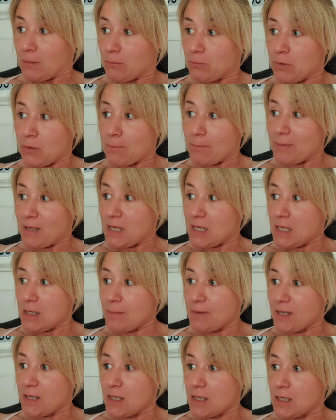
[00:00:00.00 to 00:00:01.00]
But
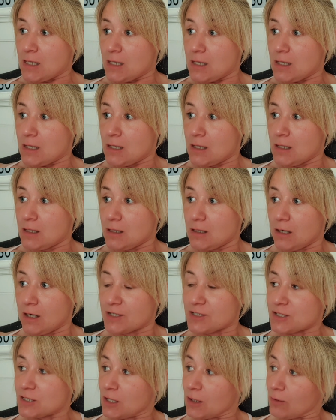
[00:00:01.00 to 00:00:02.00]
maybe, I
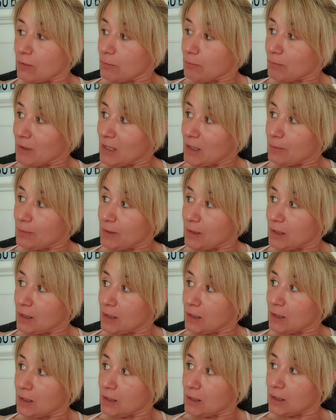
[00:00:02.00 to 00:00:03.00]
don't know,
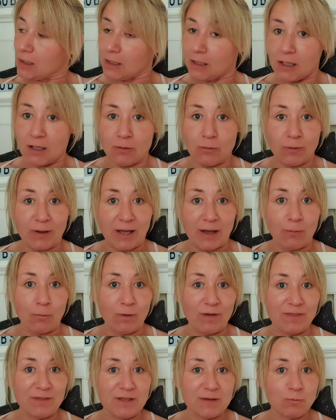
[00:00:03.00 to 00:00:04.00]
maybe it'll get,
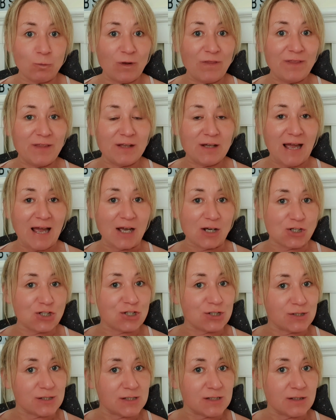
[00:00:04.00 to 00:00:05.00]
when the
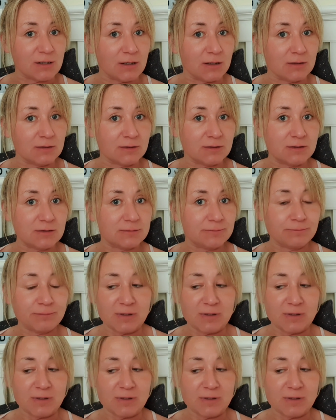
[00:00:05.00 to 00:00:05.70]
action starts,